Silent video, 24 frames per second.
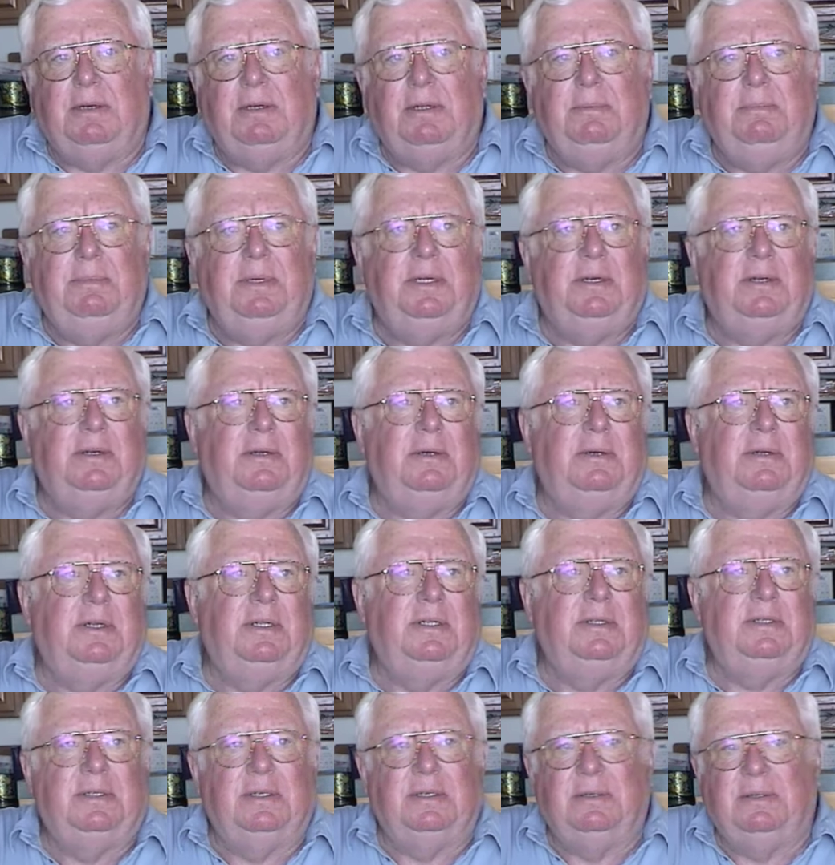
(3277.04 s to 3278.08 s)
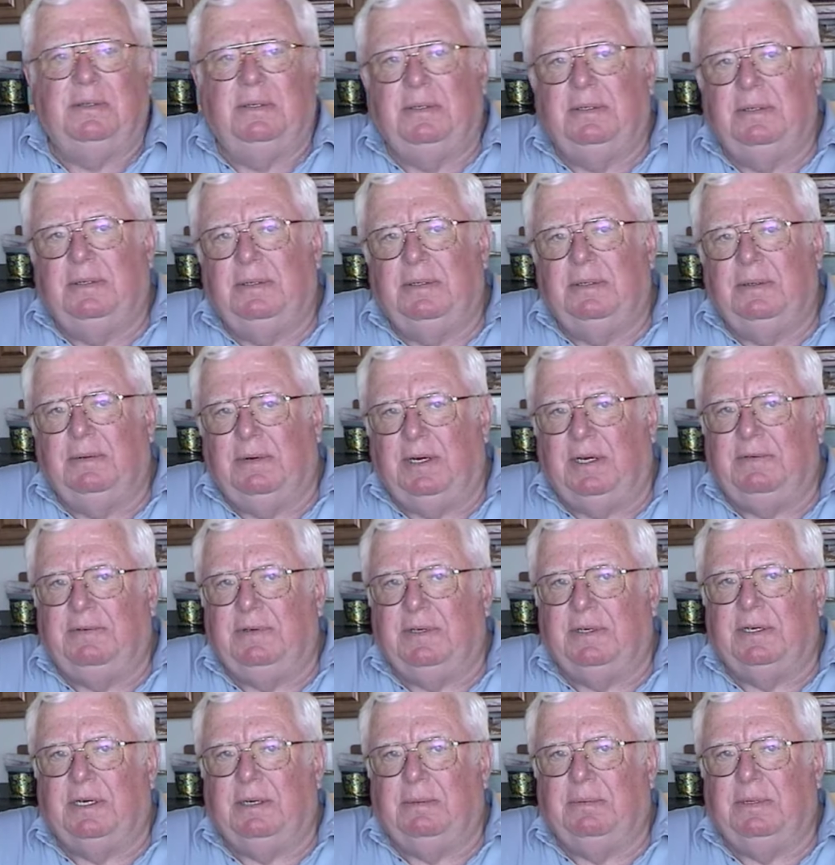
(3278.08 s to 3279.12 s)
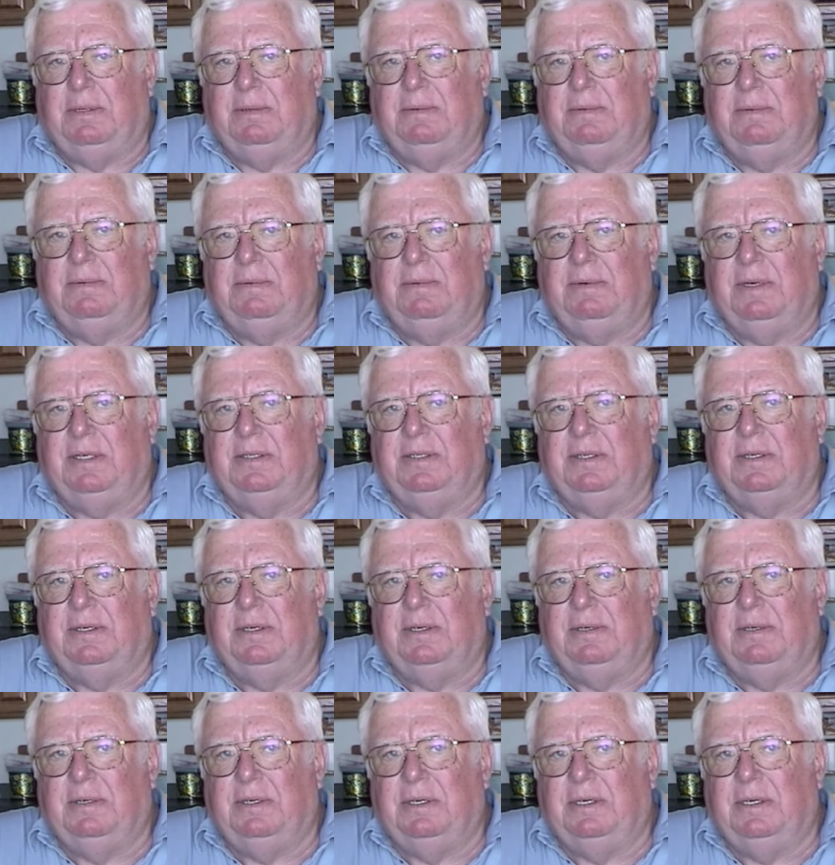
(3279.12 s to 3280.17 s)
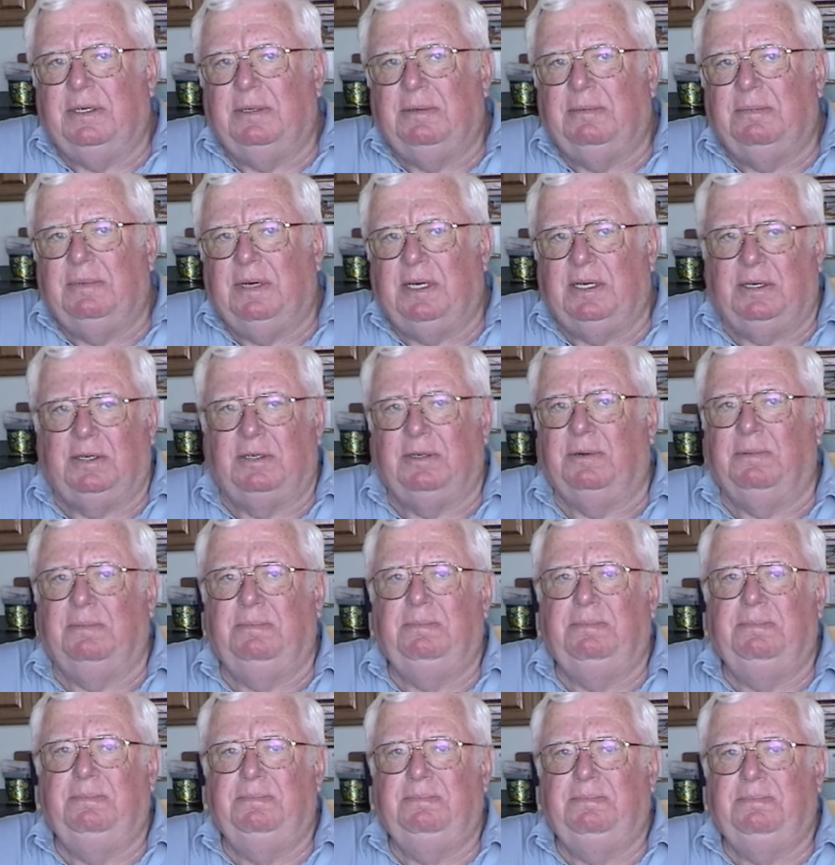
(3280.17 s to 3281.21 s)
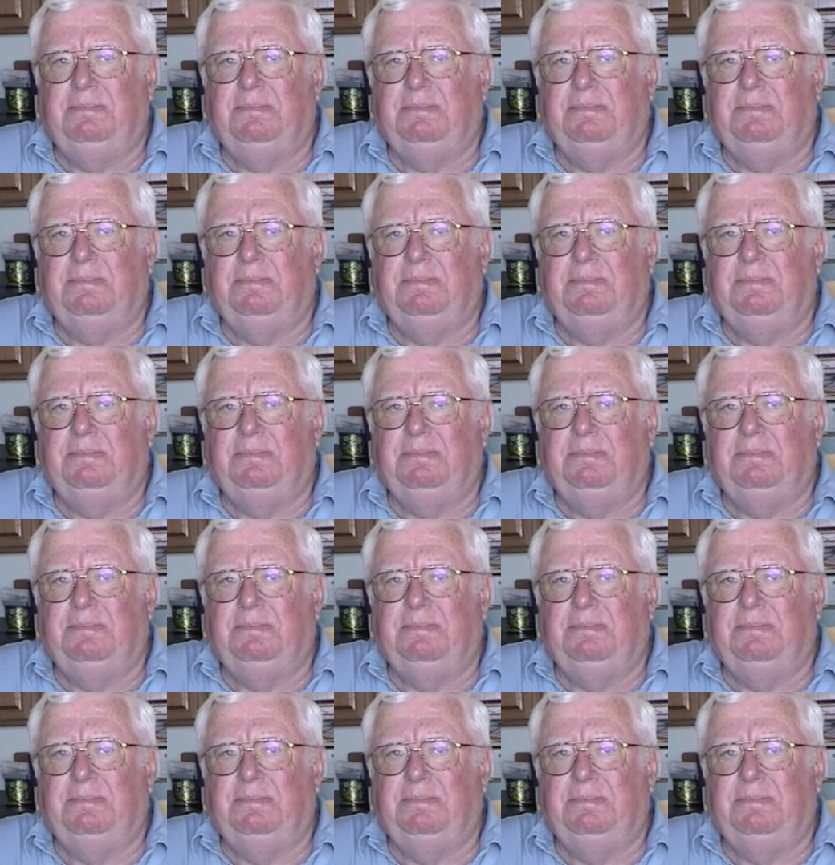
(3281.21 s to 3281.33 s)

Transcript: buried Peter Donny's uh, wife here a couple of weeks ago. Uh, my uncle,